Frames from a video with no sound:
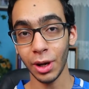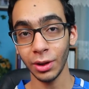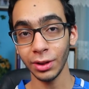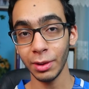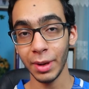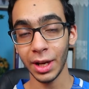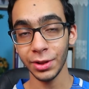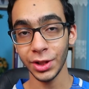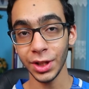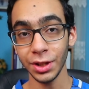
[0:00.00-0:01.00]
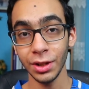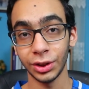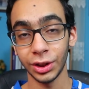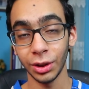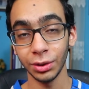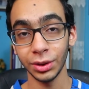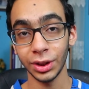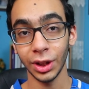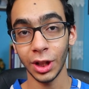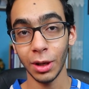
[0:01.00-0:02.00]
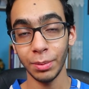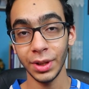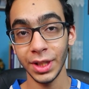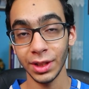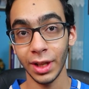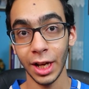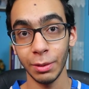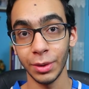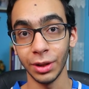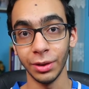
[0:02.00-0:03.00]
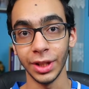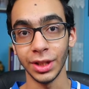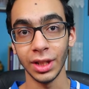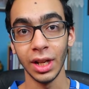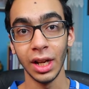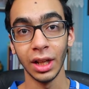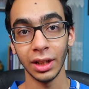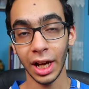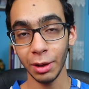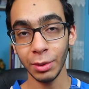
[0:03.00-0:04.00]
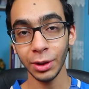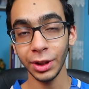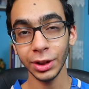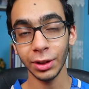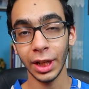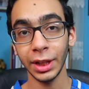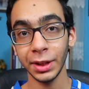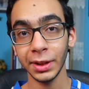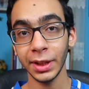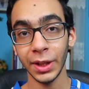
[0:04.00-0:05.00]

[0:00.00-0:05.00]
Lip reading: part of the balance sheet shows the company's liabilities. Liabilities are anything that